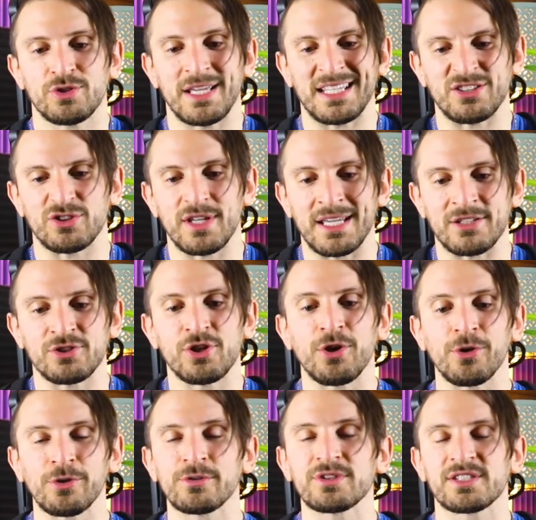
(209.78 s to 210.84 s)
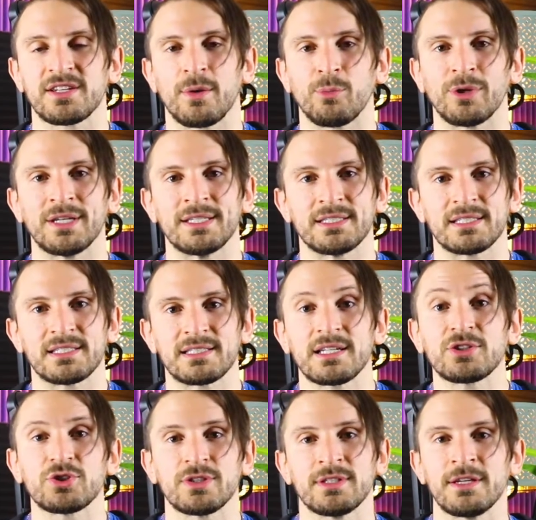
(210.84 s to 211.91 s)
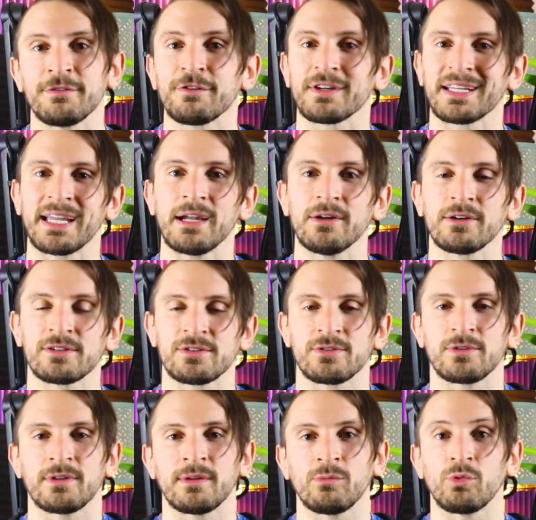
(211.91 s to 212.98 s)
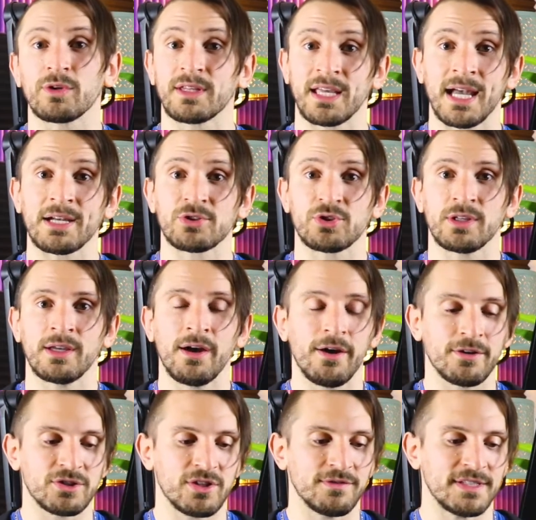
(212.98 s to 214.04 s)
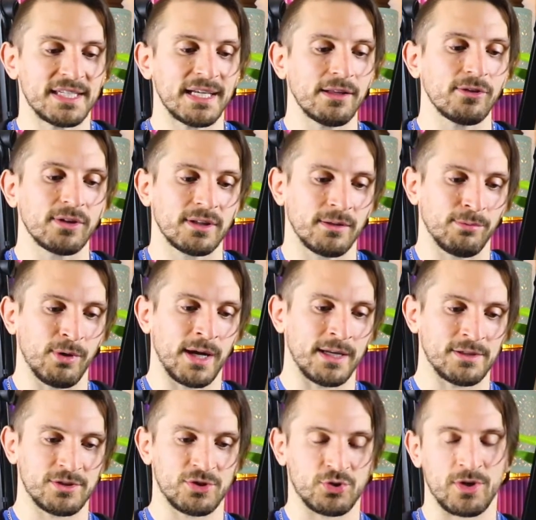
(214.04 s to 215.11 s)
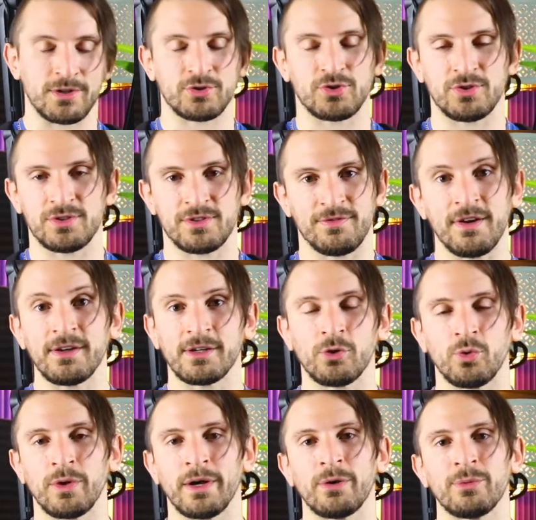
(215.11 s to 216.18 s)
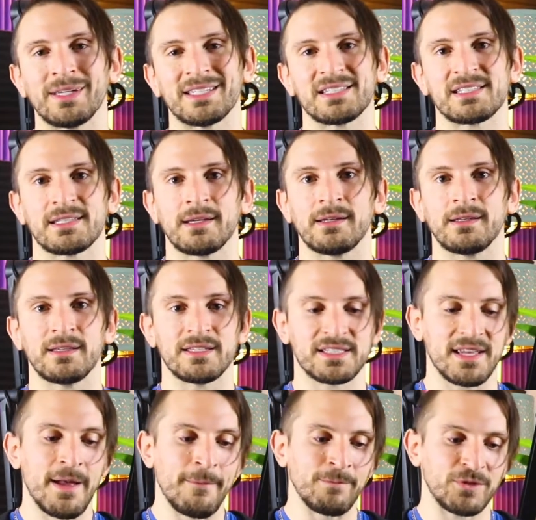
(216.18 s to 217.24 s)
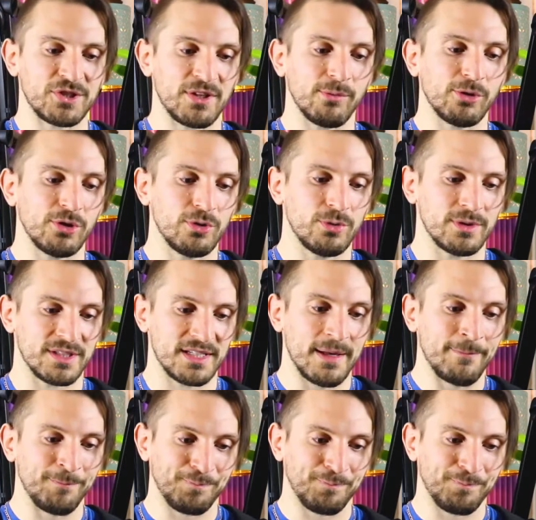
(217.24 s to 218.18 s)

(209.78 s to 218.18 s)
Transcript: and turn someone into such a different character than what they actually are? So if you take a look at the brain structures, very cool how we can study this. Someone who is